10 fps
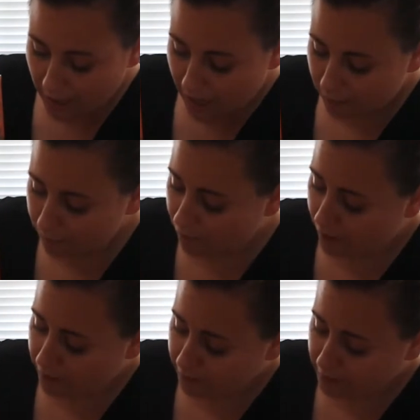And
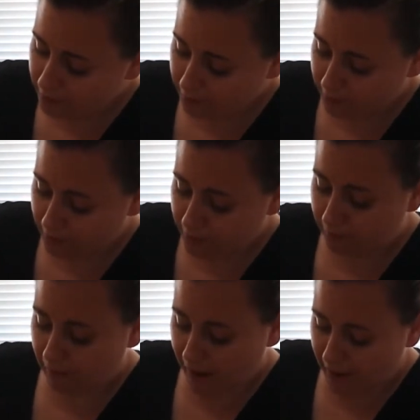finally, the
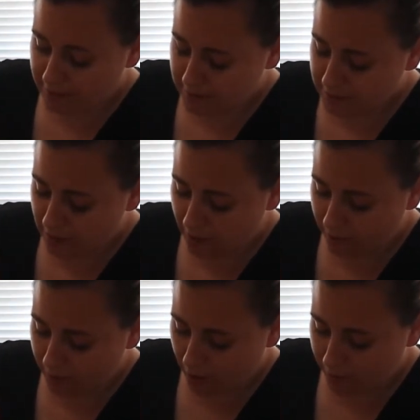last
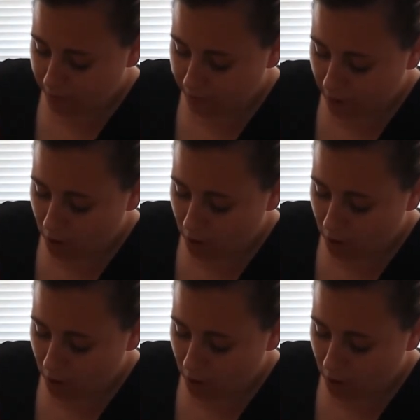kind of